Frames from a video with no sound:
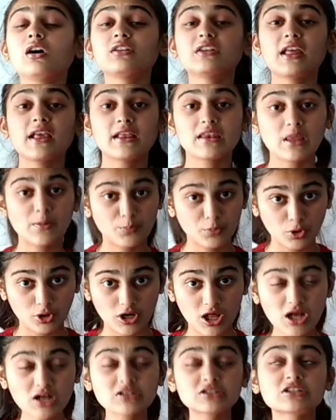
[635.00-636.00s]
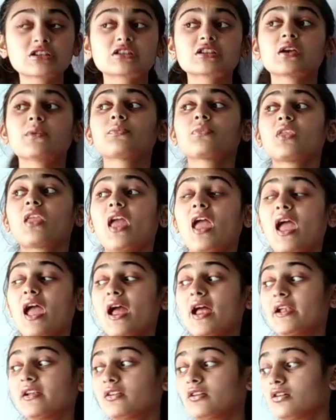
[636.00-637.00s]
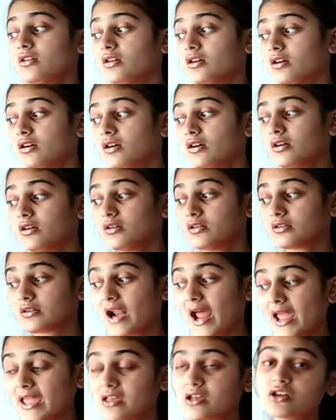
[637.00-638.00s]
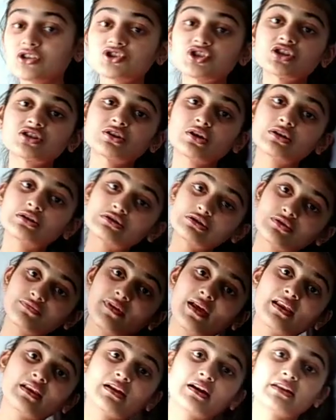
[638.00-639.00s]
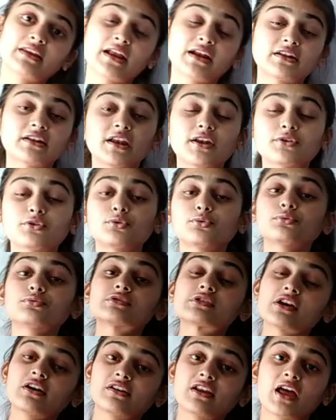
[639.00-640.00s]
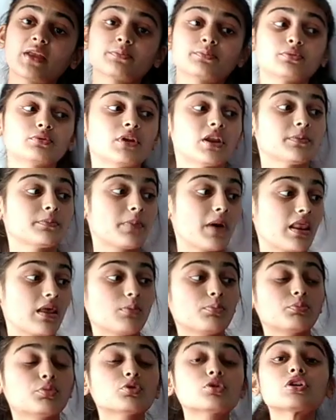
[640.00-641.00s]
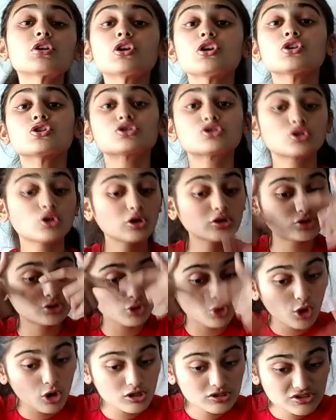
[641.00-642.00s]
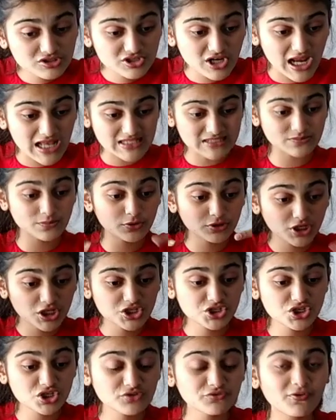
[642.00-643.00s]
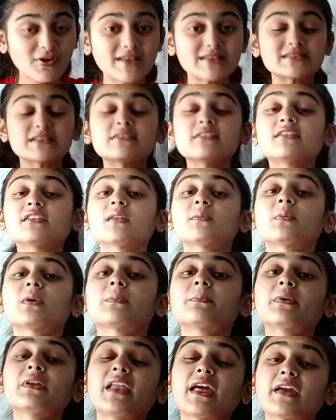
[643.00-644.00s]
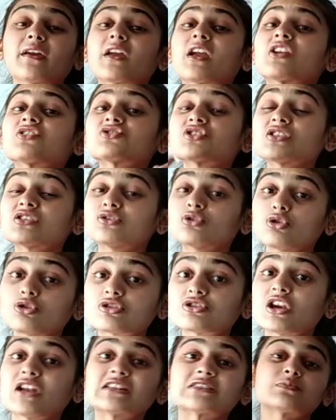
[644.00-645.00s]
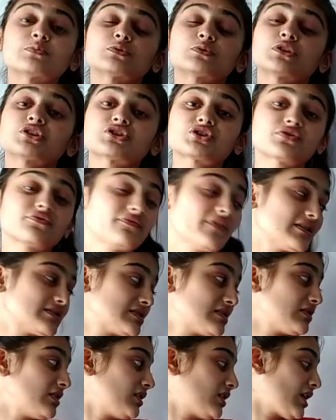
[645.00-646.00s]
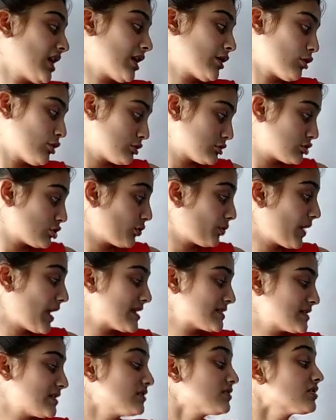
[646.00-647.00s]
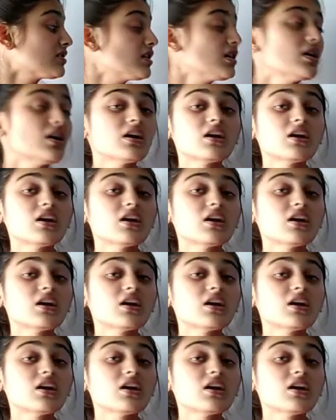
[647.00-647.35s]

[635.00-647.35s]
dairy products. And Raiganj is also well connected to Sahranpur and Palampur. So those transportation facility, people engaged in those transportation facility are also present.